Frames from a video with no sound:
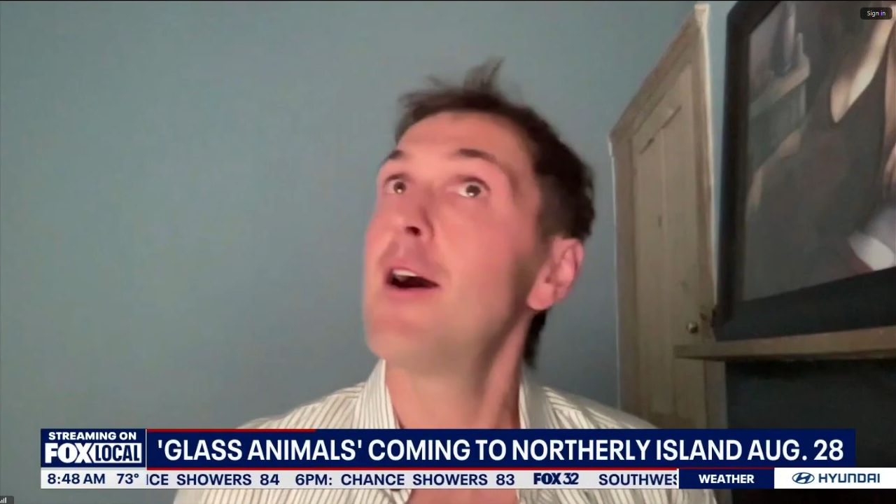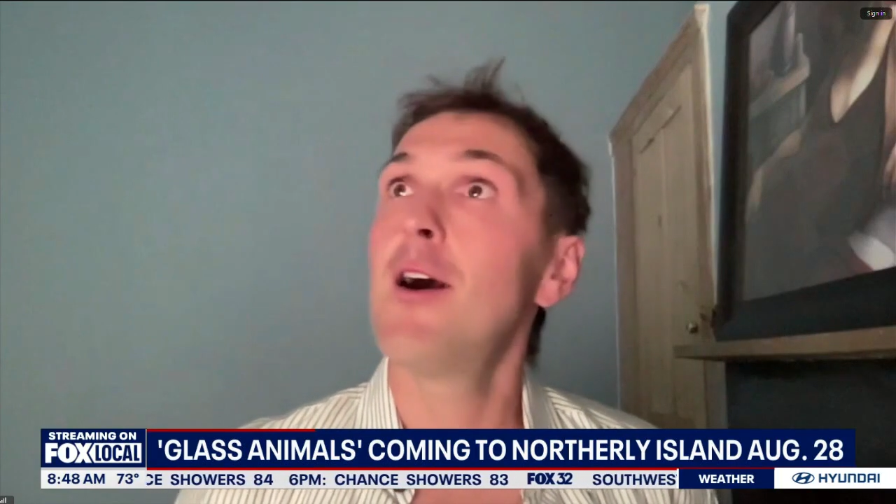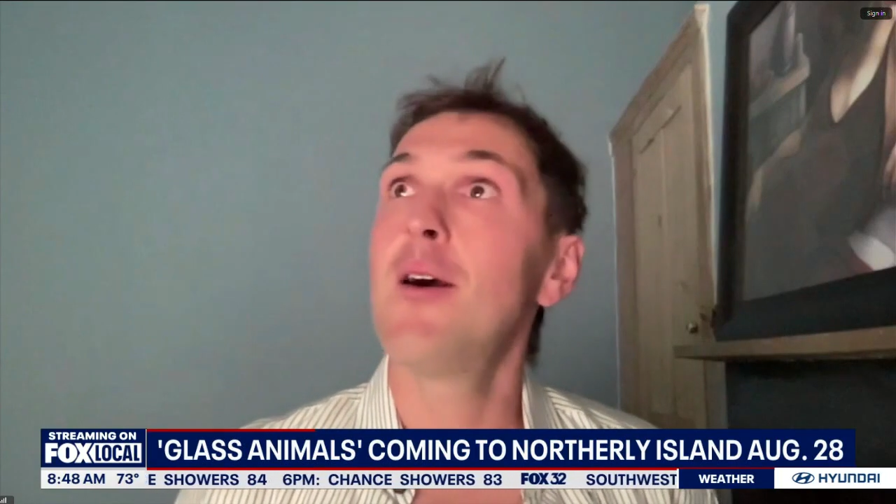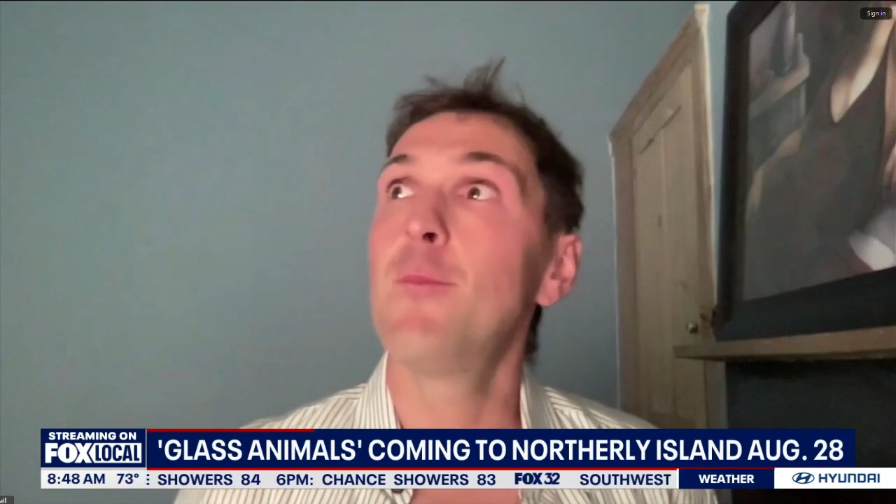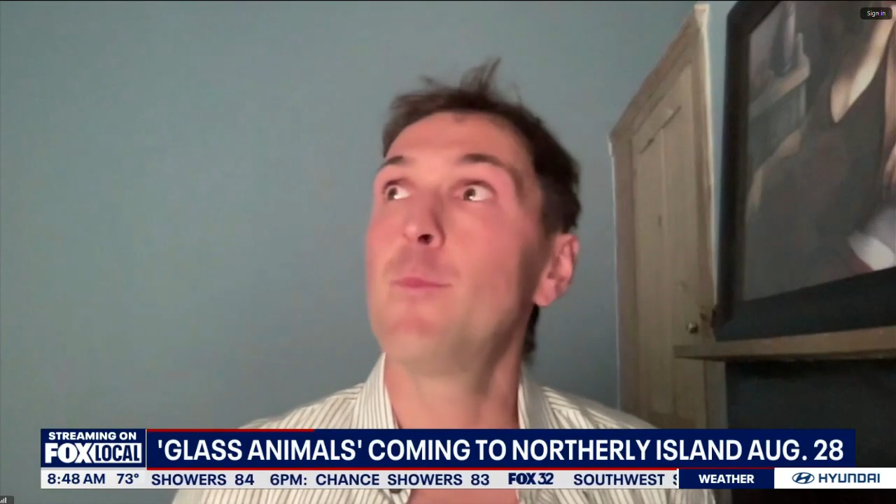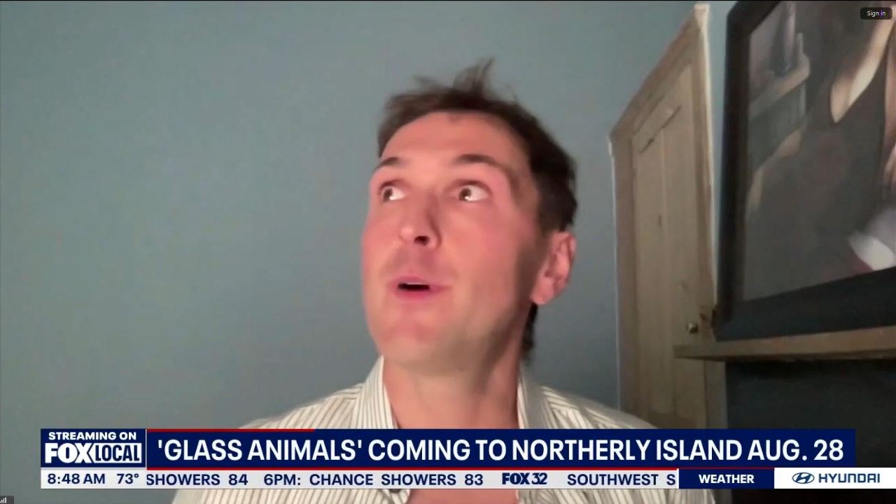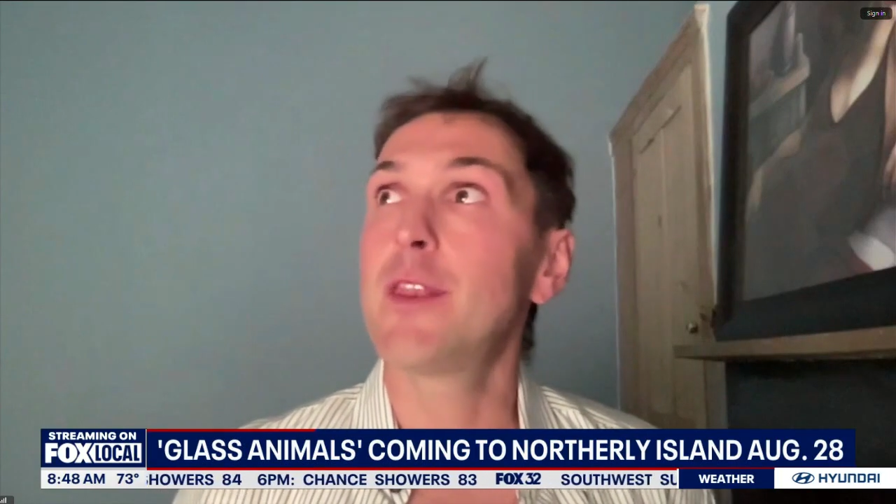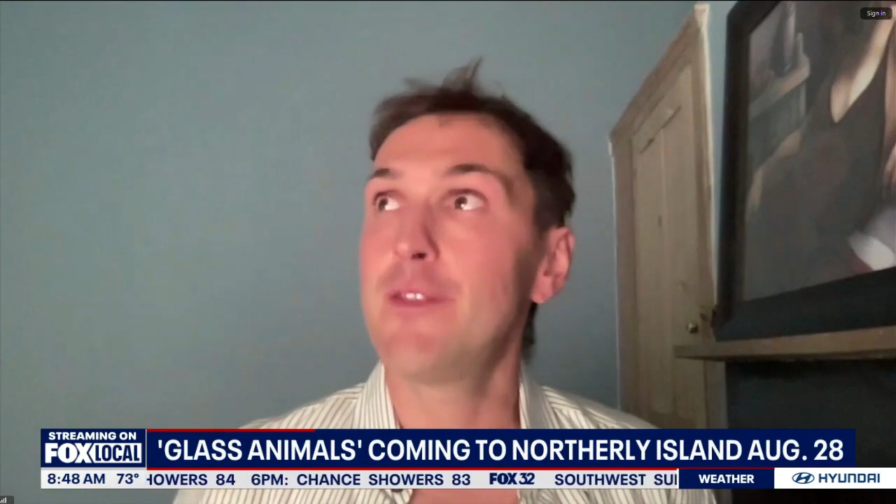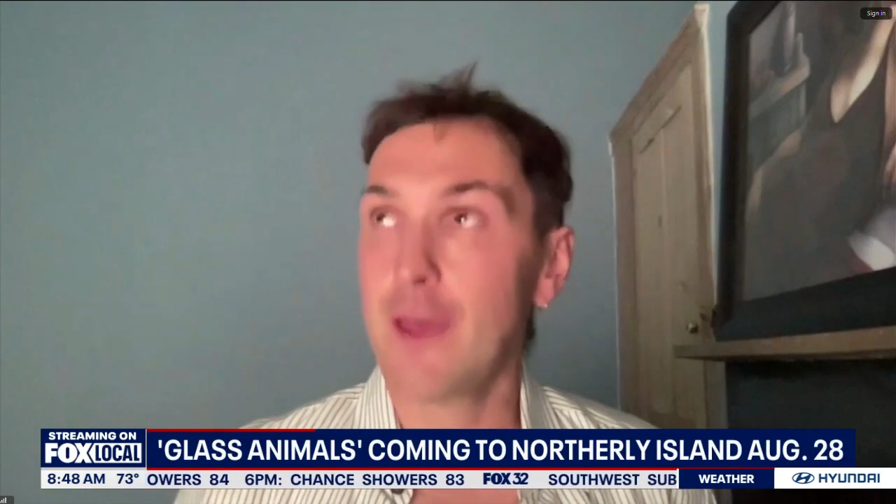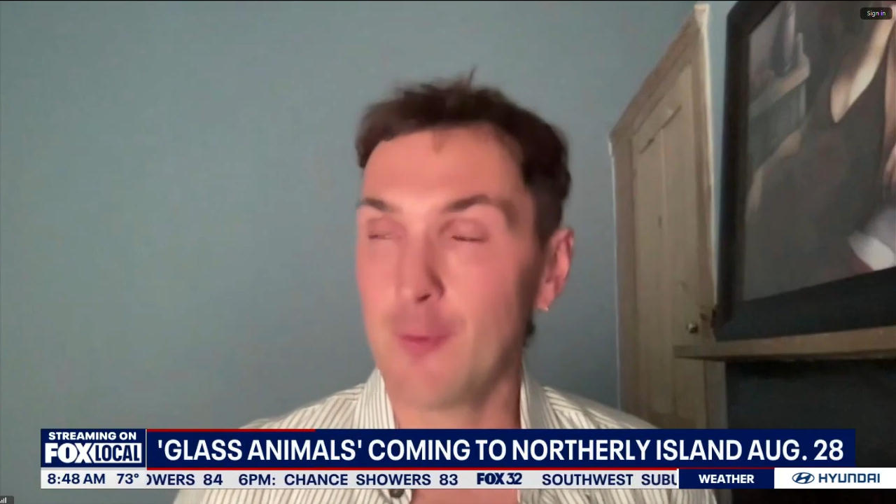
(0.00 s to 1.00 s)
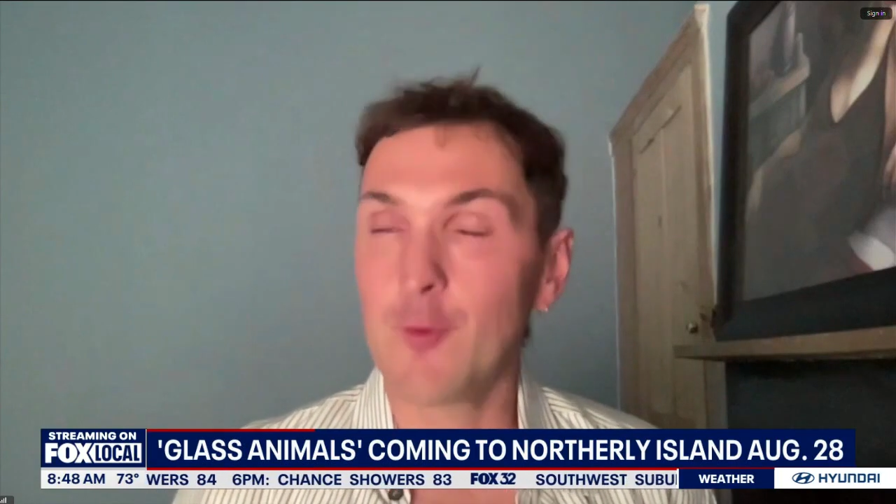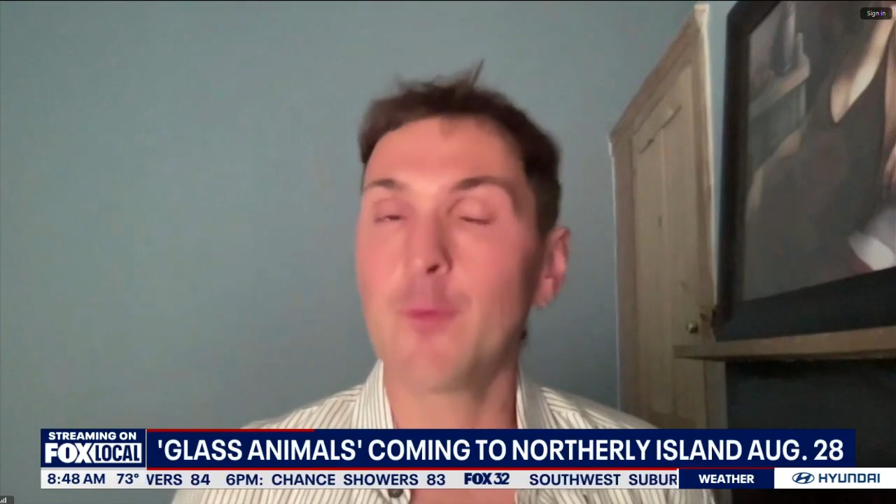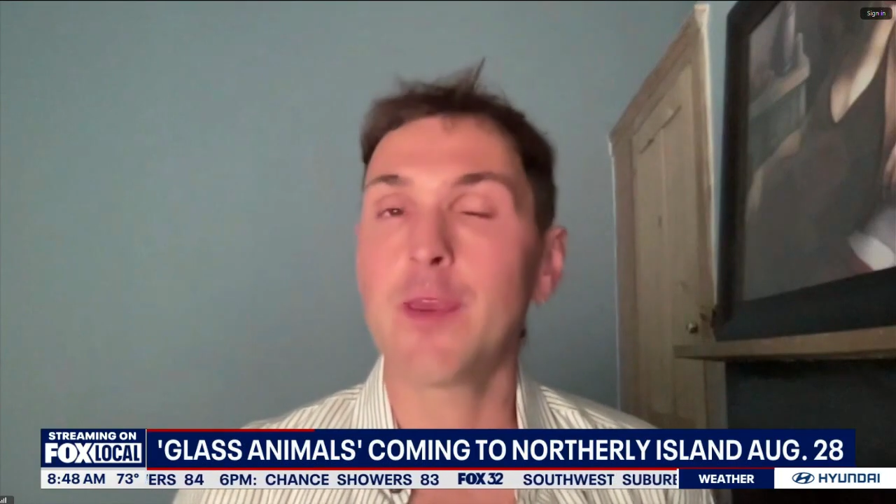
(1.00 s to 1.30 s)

um, but there will